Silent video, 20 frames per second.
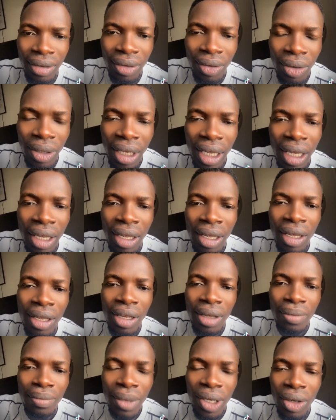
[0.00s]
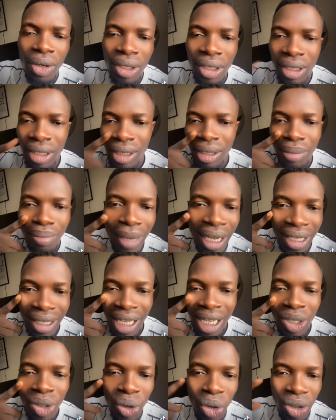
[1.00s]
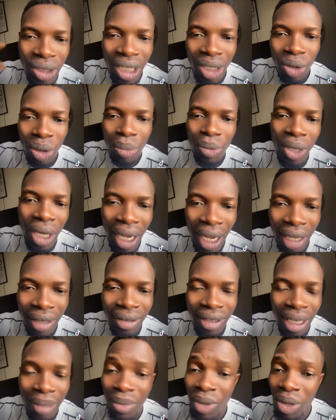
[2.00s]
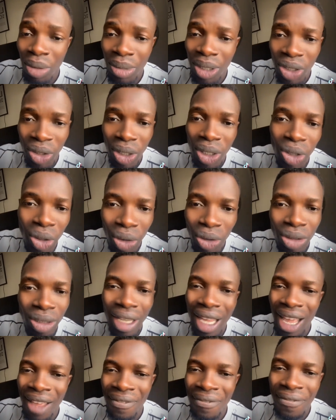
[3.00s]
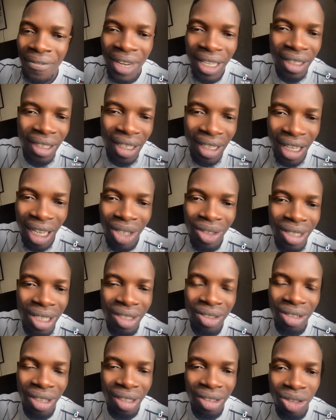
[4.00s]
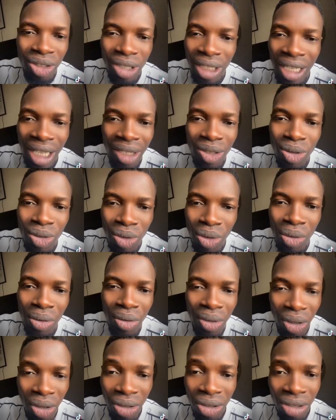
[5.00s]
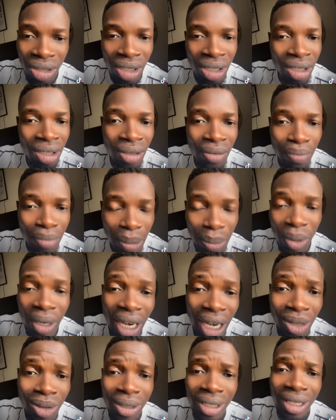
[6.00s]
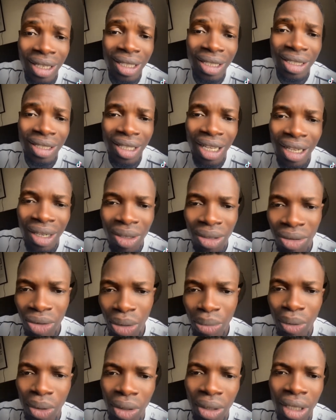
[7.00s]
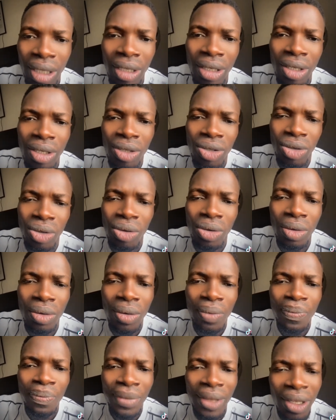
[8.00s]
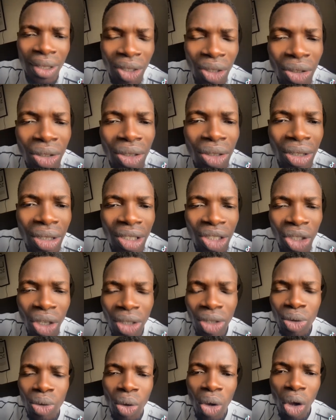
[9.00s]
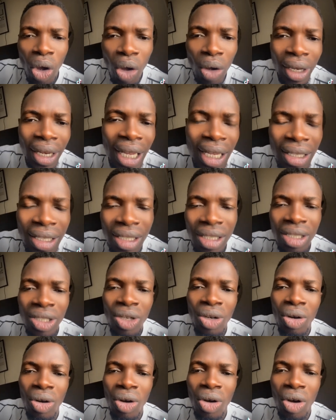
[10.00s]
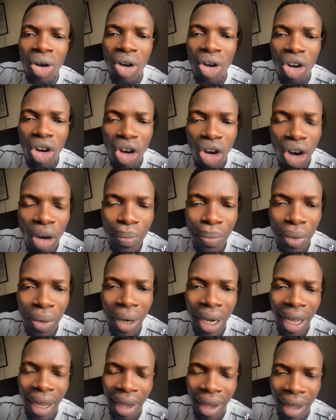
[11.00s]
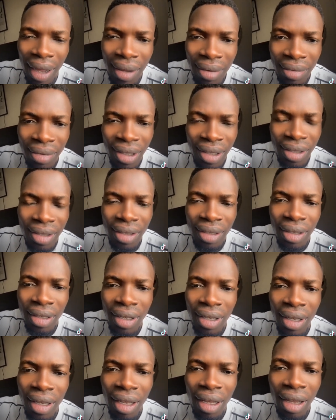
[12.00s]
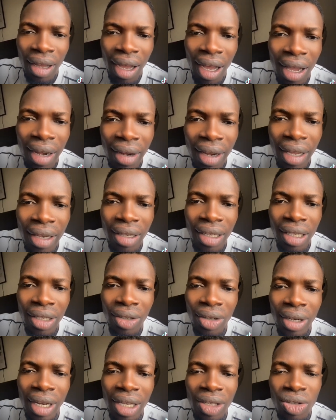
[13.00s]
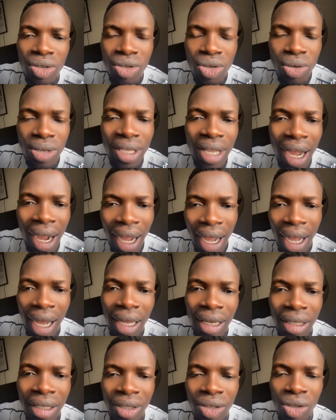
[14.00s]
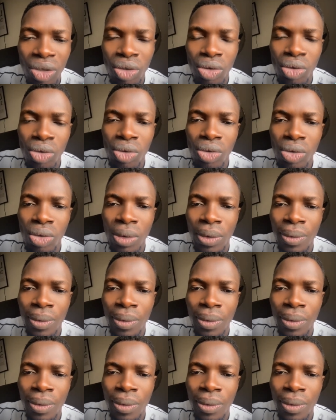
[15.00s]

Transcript: Okay, because by the time you will set up your account, I'm going to be showing you everything that you needed to know on people that are just getting started on Upwork. So just to connect your Upwork account, and then in order to use that card to